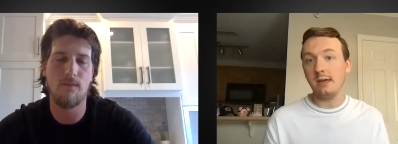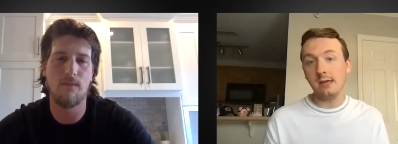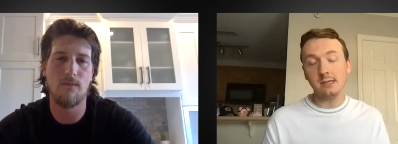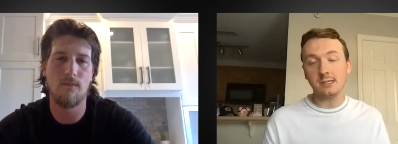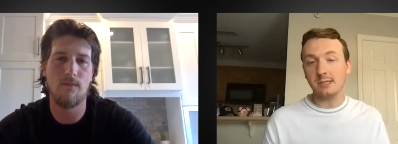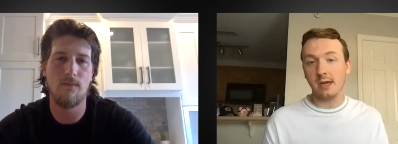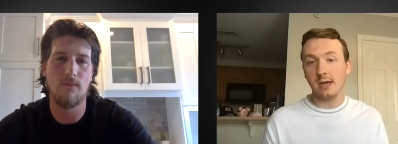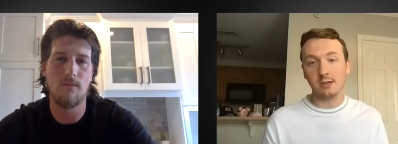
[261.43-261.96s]
Speaker 1: the
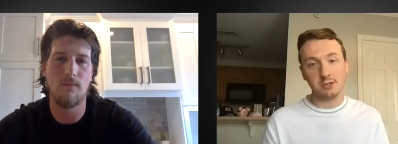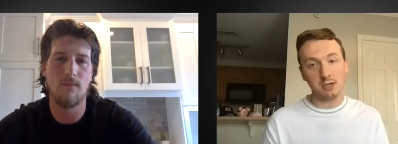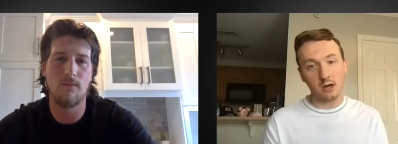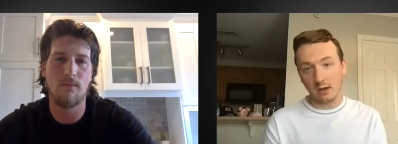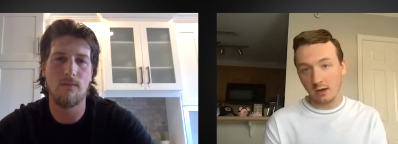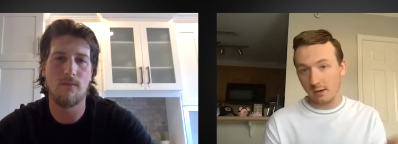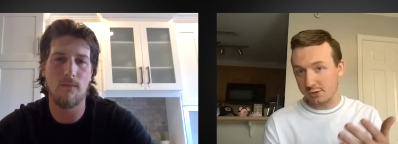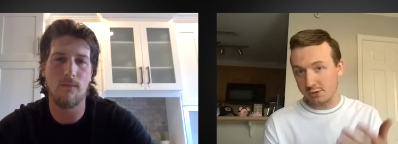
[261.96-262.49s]

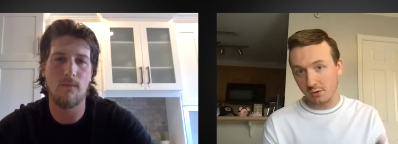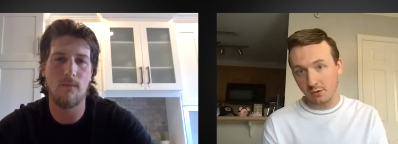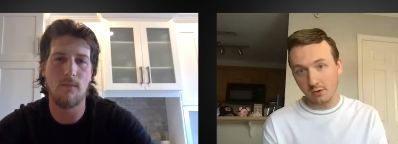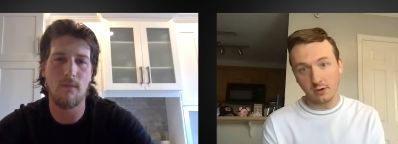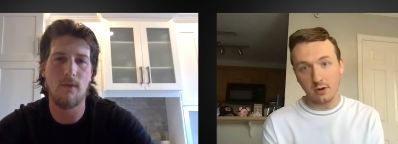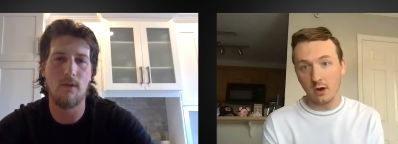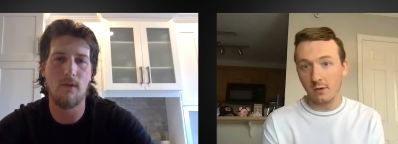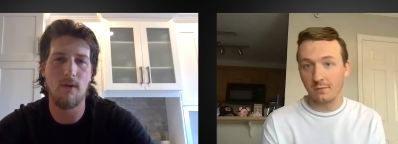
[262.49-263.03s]
ECHL, and I'm sure
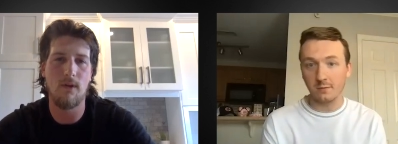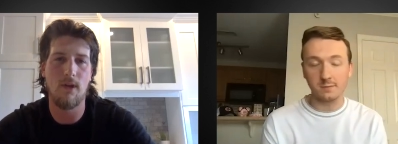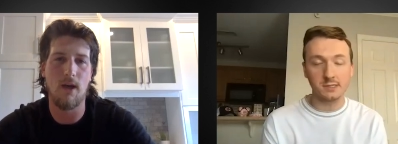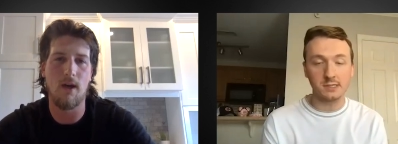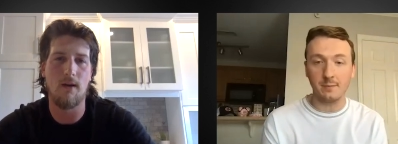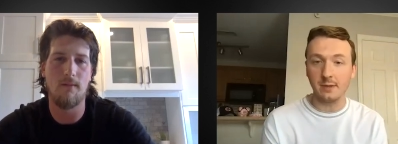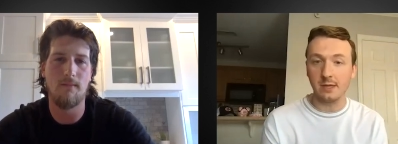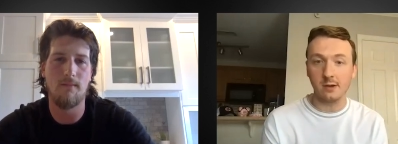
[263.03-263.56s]
you know from
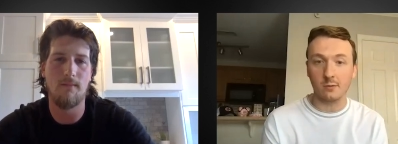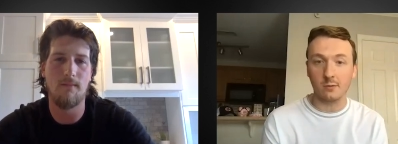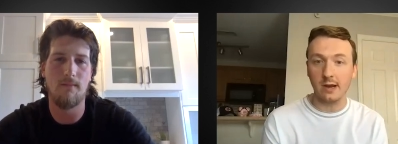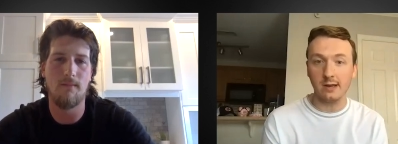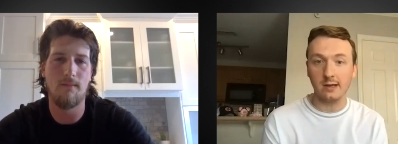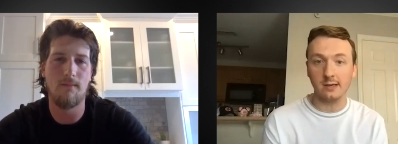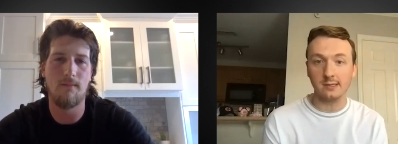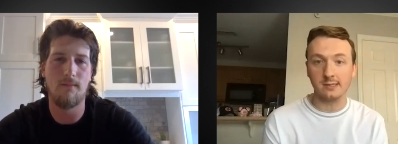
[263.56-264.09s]
some of the
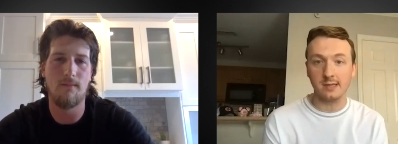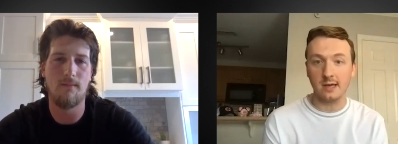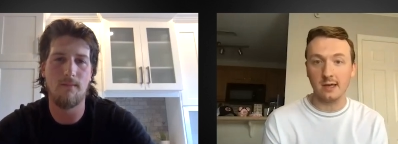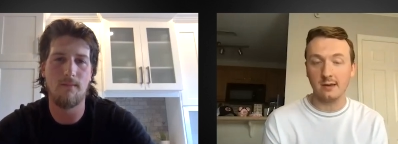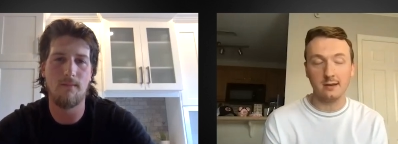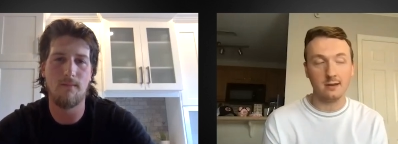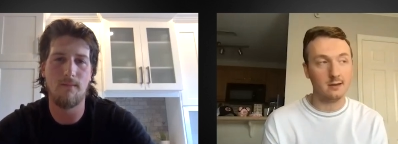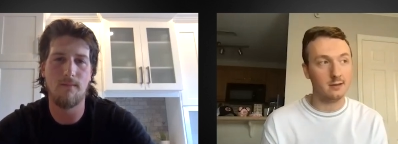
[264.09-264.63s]
arenas
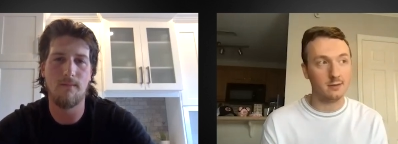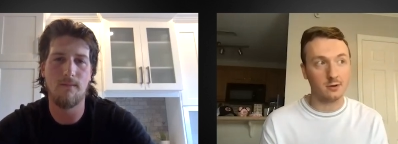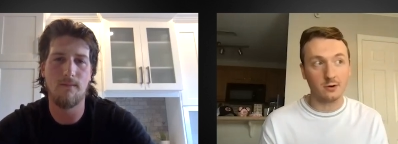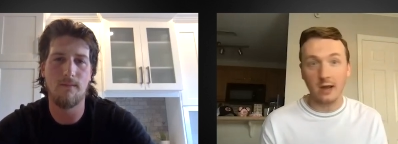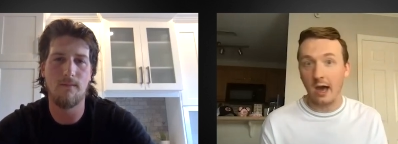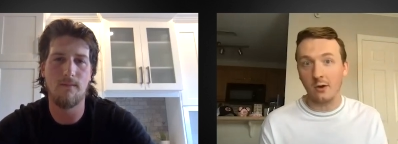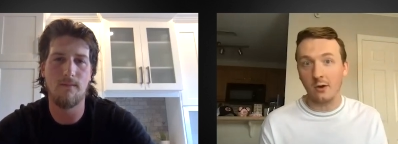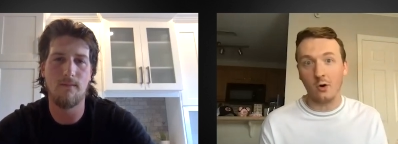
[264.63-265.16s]
that uh, they're
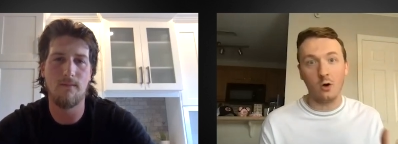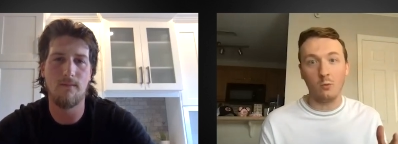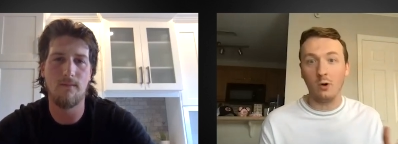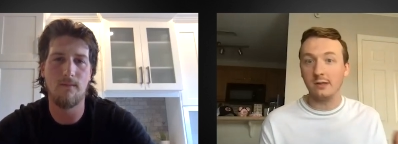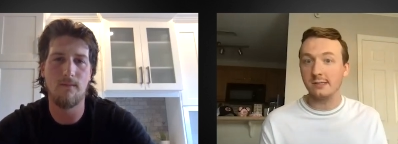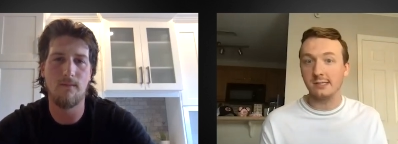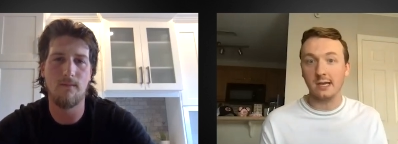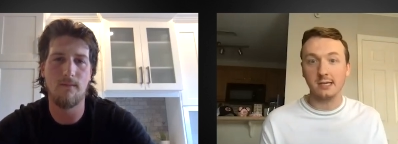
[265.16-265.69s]
not all
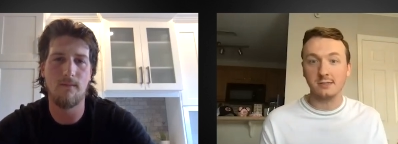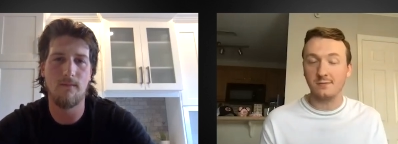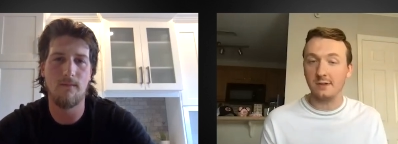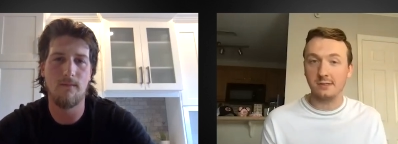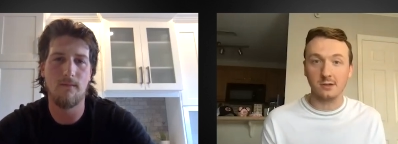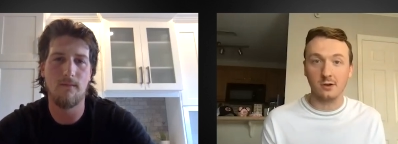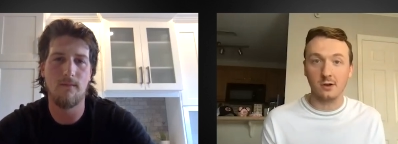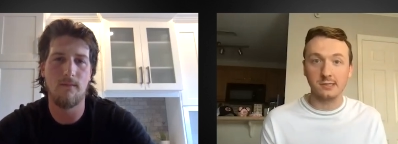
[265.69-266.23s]
one size
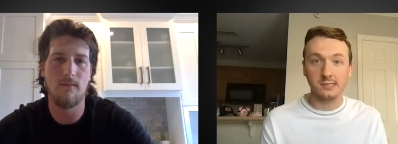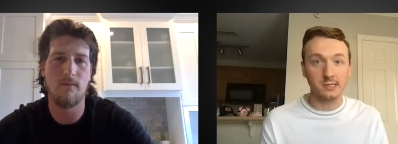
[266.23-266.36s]
fits all.